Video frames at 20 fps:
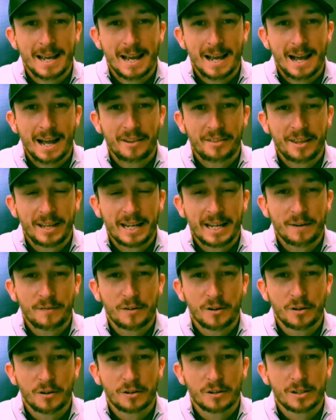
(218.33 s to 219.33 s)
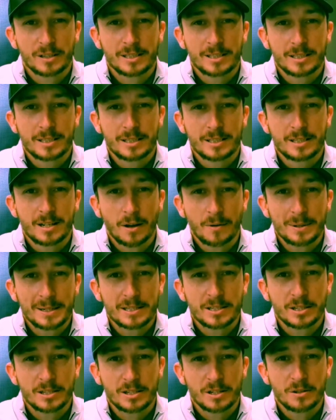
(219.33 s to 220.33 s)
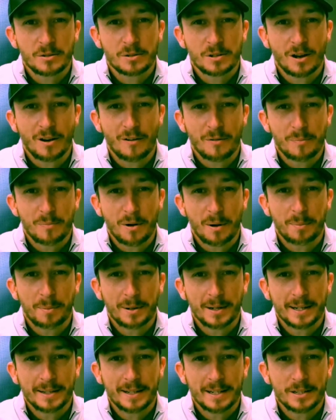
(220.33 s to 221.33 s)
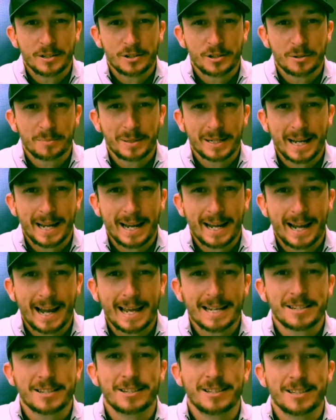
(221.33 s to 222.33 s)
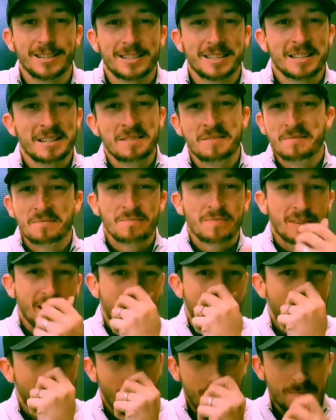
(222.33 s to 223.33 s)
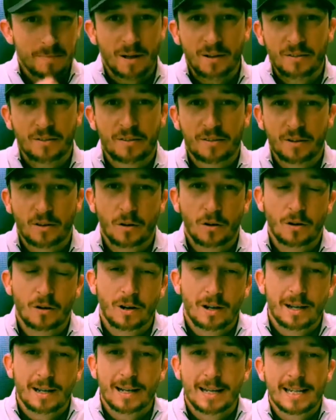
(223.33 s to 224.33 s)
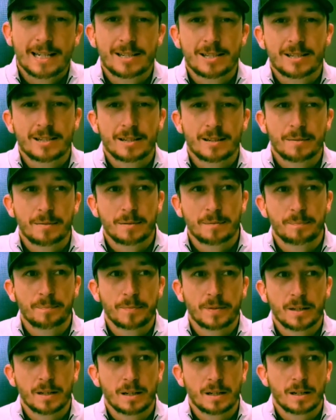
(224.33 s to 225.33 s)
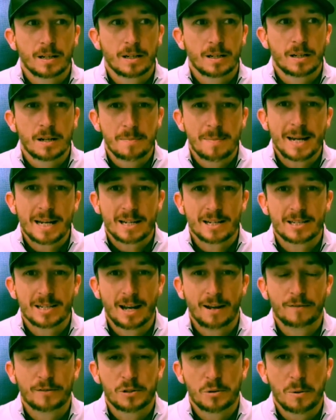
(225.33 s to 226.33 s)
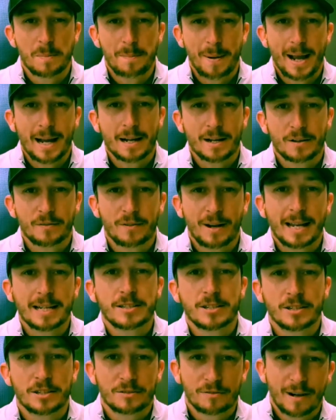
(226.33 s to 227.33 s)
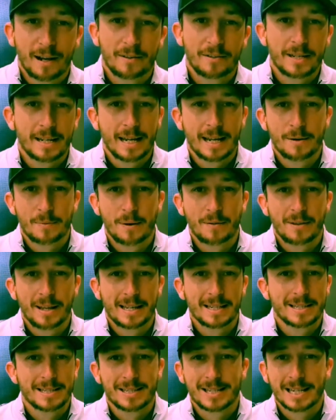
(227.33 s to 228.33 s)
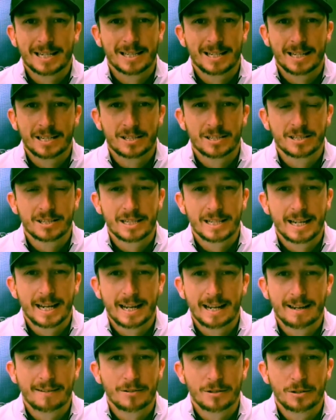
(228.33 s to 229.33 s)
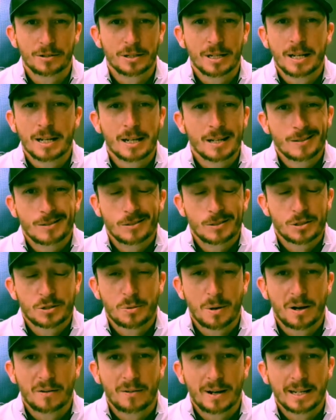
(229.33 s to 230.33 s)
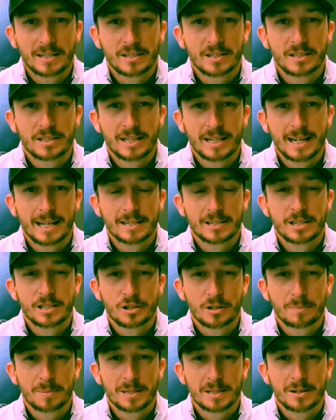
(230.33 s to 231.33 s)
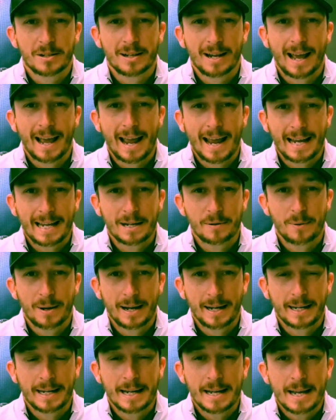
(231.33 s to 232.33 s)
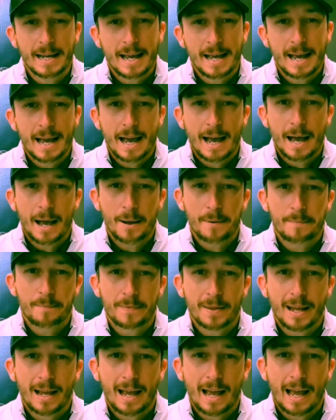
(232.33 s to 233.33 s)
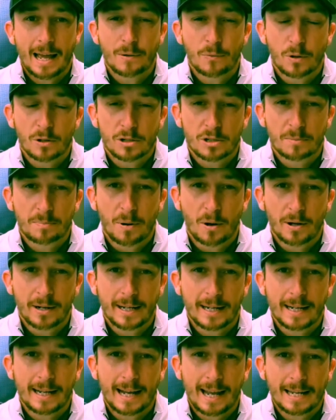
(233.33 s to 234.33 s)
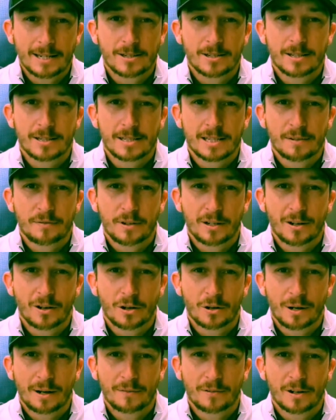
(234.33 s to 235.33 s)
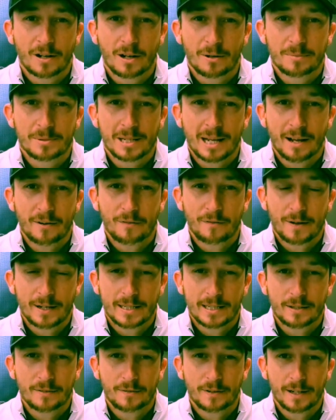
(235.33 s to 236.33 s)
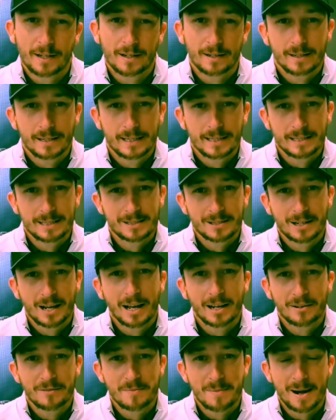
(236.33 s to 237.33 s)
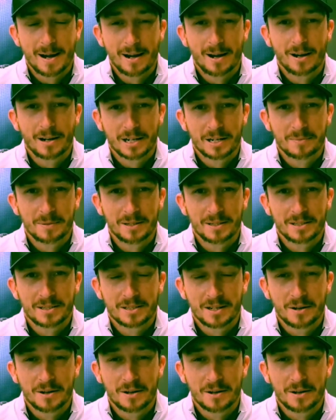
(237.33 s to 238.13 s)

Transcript: I think if you're going to do golf properly, then you should be getting lessons every month, or at least commit yourself to a bank of lessons throughout the year, whether that's 6 lessons a year or 12 lessons a year. So you should be doing that anyway. And what's the point in lessons if you're not going to have clubs that are fitted for you, is kind of my argument.